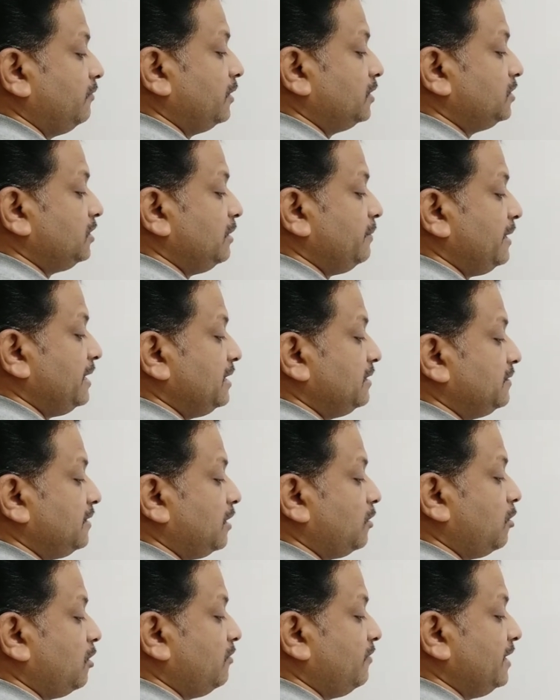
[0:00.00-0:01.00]
images
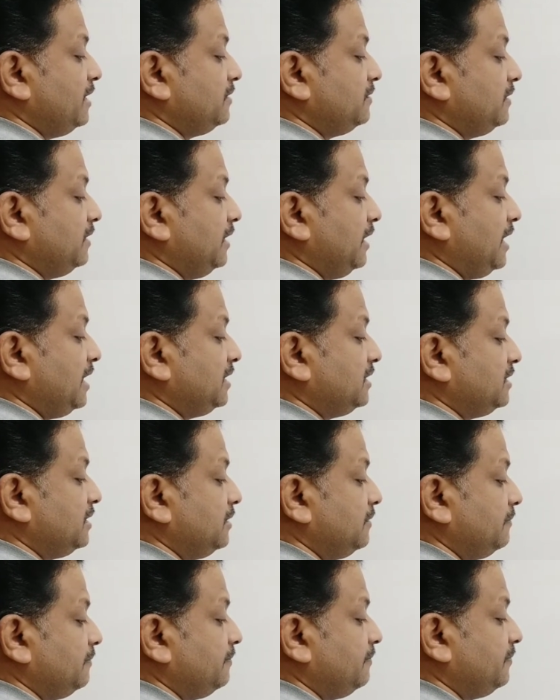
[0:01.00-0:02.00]
are always erect
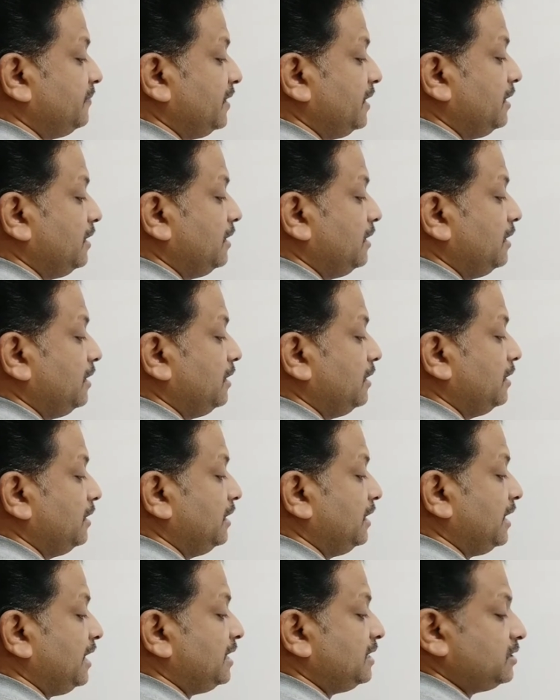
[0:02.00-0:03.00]

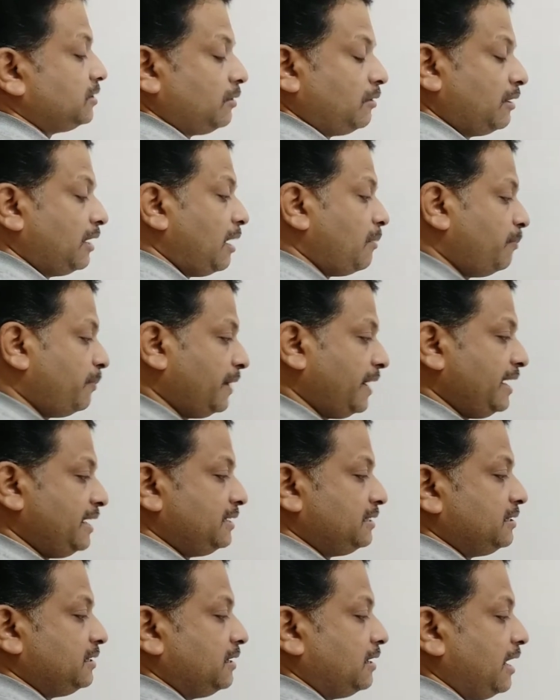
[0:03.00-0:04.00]
or
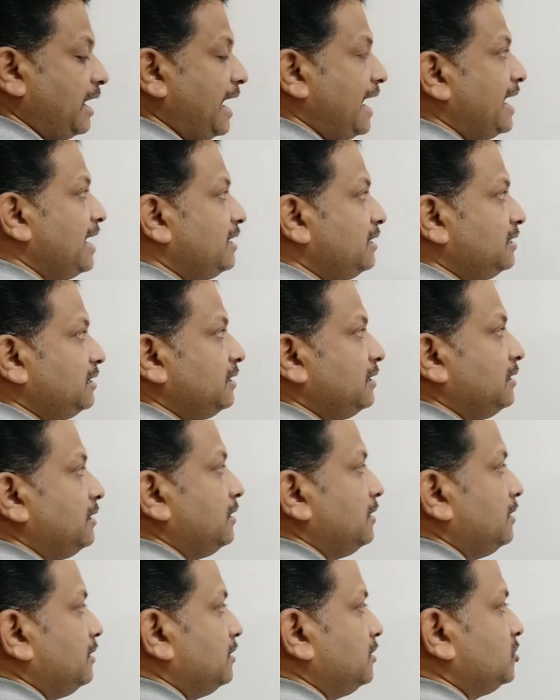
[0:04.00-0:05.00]
upright and
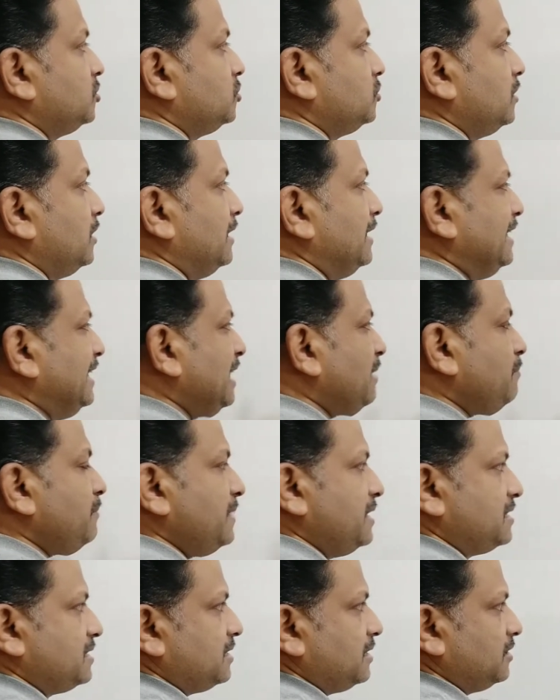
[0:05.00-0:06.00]

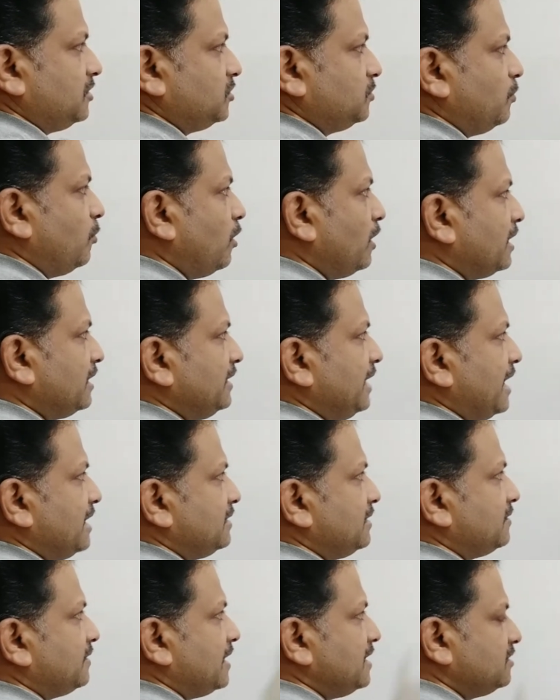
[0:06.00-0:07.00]
diminished, smaller than
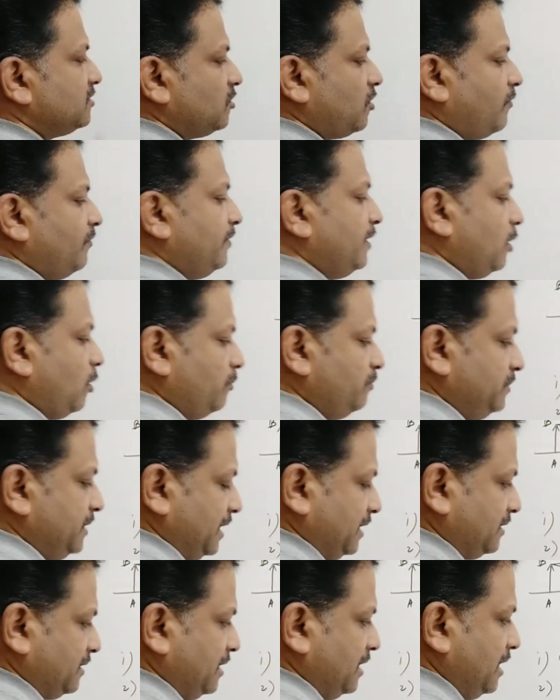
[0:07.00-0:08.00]
the size of the
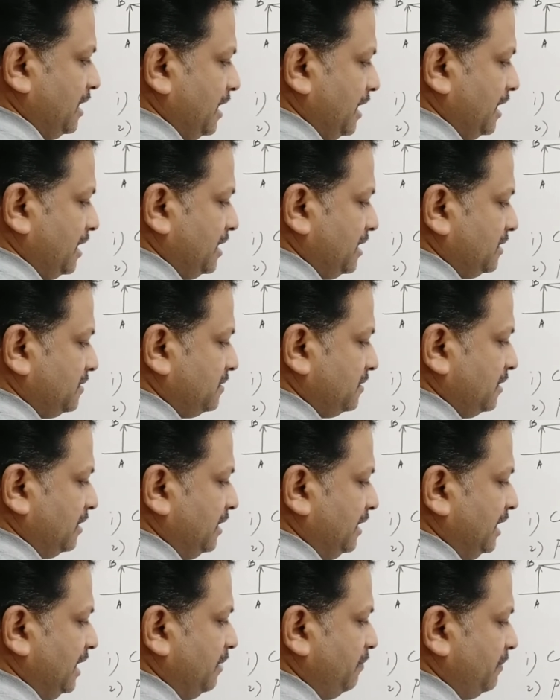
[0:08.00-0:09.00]
object. It is
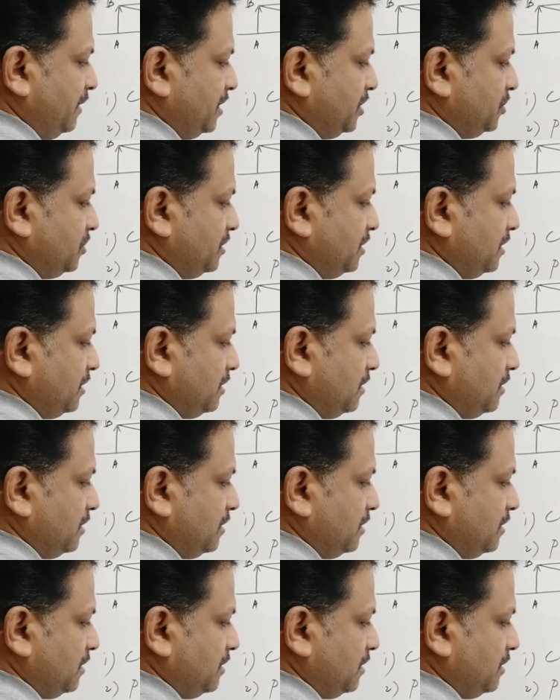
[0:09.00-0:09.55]
diminished.